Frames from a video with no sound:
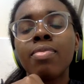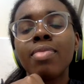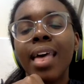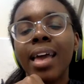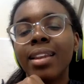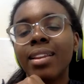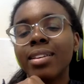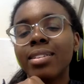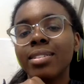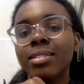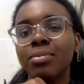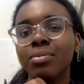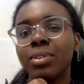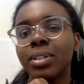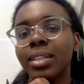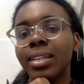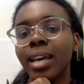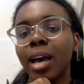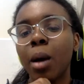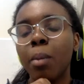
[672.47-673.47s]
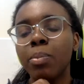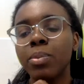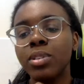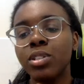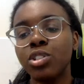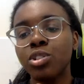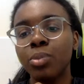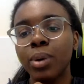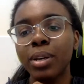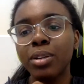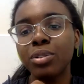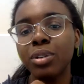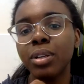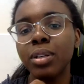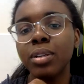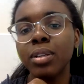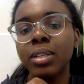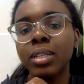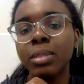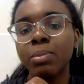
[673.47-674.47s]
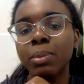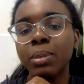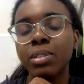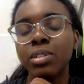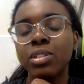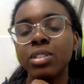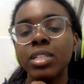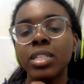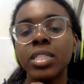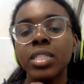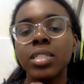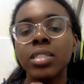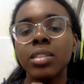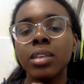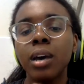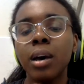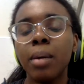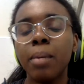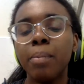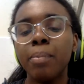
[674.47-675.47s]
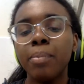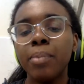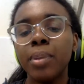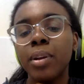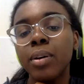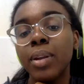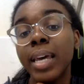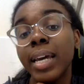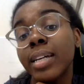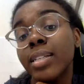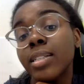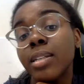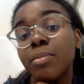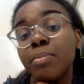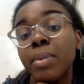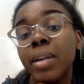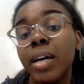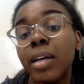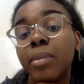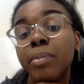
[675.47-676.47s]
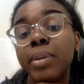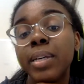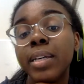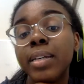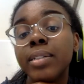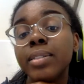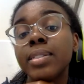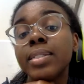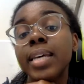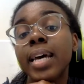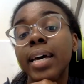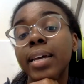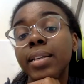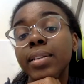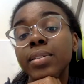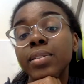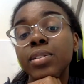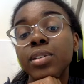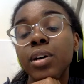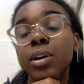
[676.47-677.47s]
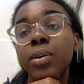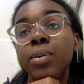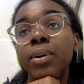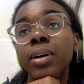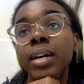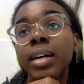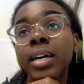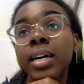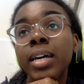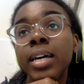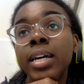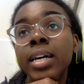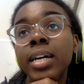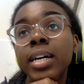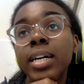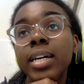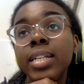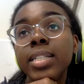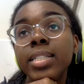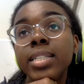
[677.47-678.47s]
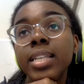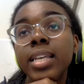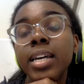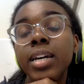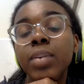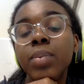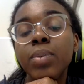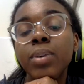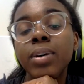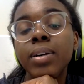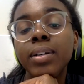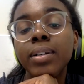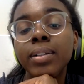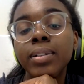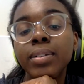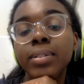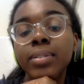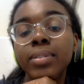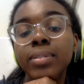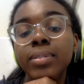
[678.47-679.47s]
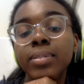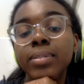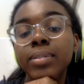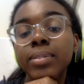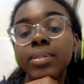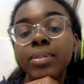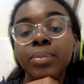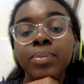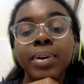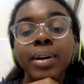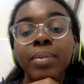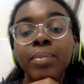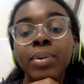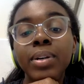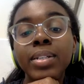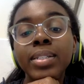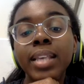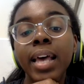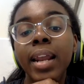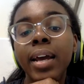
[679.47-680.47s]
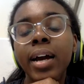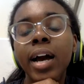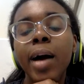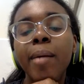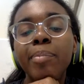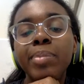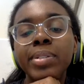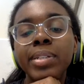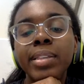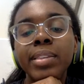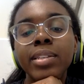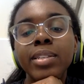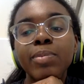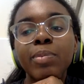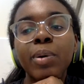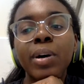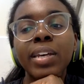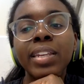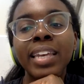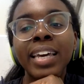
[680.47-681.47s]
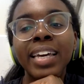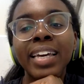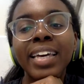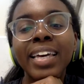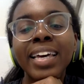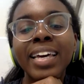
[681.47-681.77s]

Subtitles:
That doesn't really help the situation, especially since, like I said, Penelope is dead. So it's like, well, what does that accomplish at this point? Like,